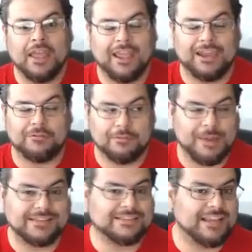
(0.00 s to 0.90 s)
And over the
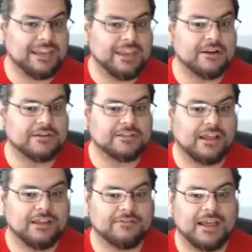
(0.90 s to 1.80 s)
past ten years,
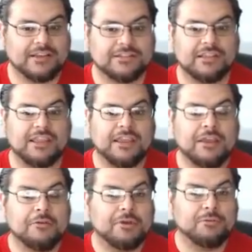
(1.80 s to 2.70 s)
I've actually
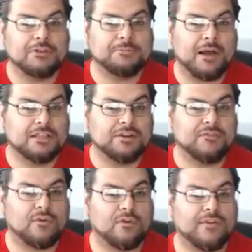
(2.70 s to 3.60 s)
been responsible
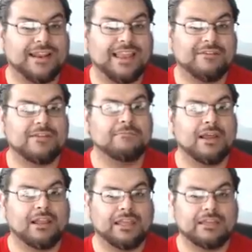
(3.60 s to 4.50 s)
for over eleven
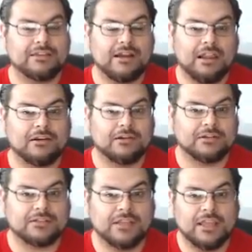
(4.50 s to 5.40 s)
million dollars